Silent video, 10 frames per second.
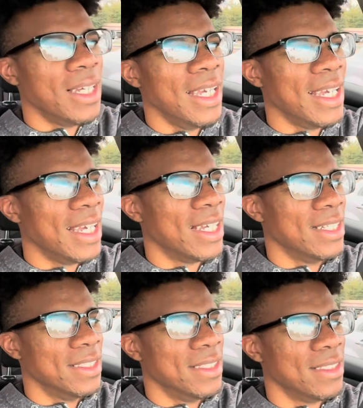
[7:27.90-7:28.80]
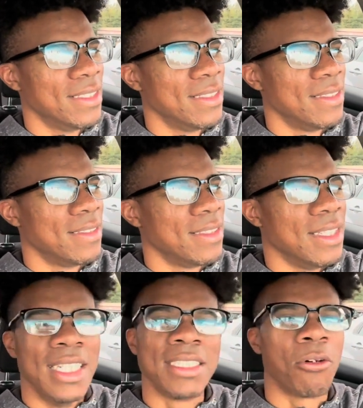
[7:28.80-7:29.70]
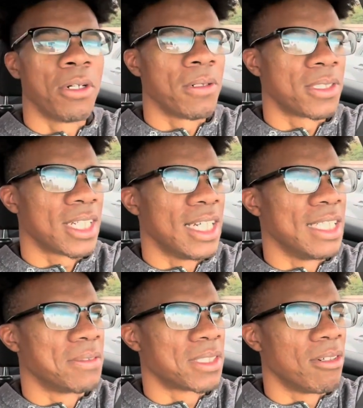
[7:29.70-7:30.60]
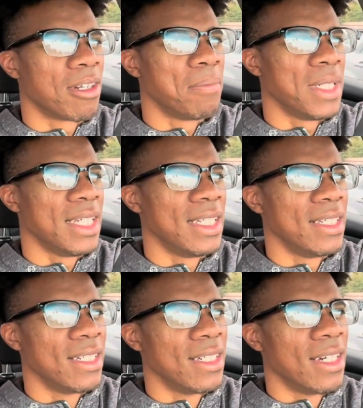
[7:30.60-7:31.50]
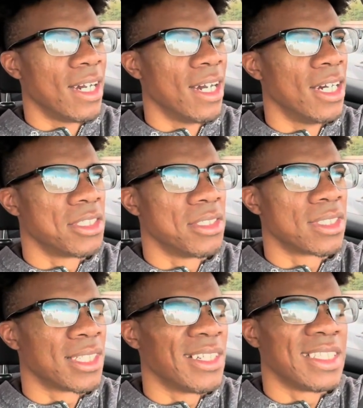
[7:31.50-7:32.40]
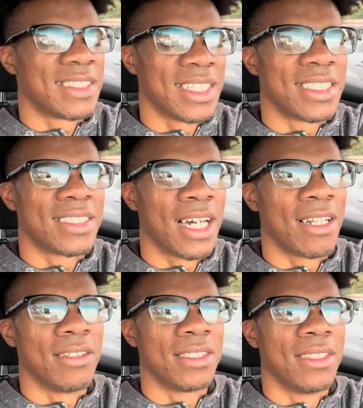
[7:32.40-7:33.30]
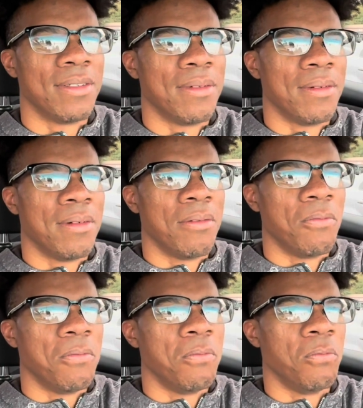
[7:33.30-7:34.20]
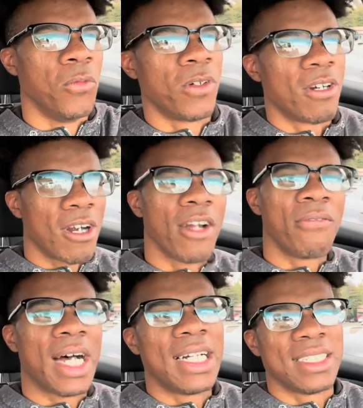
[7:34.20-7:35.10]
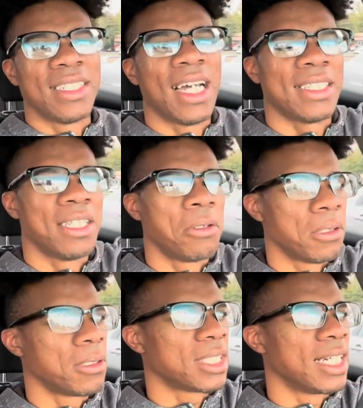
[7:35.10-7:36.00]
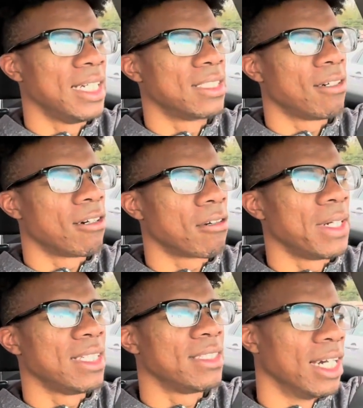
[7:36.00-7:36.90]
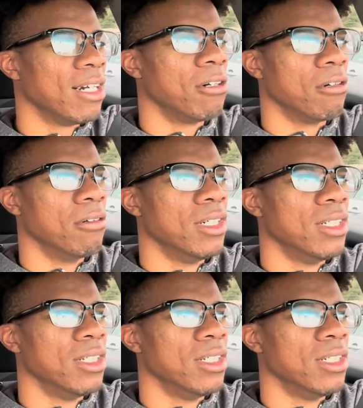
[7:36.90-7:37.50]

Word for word: and his oil change was gonna be $136. Well, Carvise, it knocked their oil change all the way down